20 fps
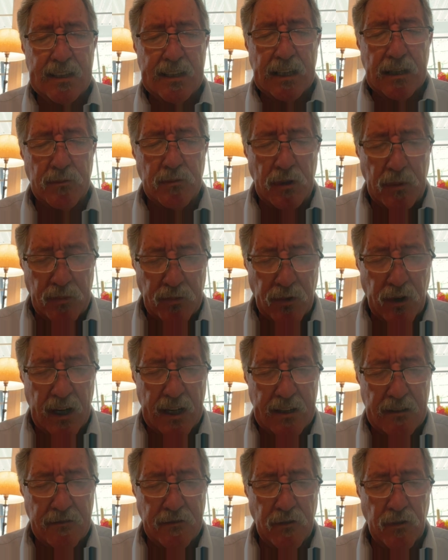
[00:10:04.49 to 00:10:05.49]
and we
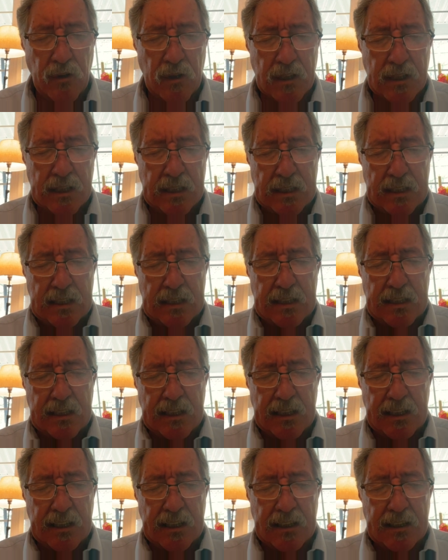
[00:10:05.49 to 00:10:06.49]
pray for
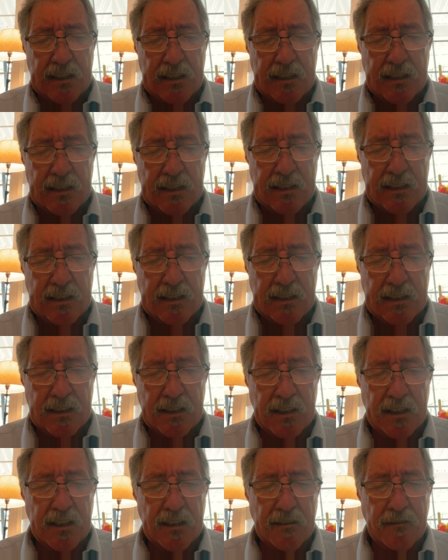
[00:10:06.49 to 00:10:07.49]

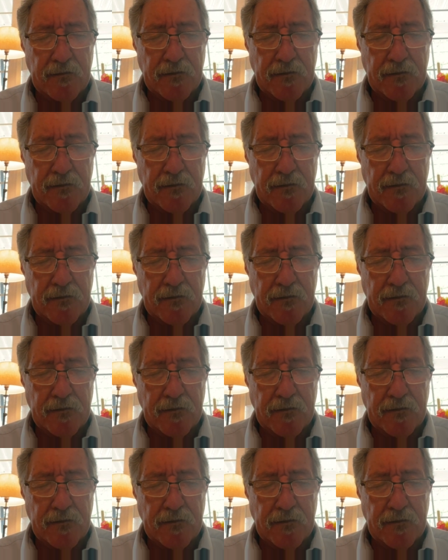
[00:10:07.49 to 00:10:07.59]
the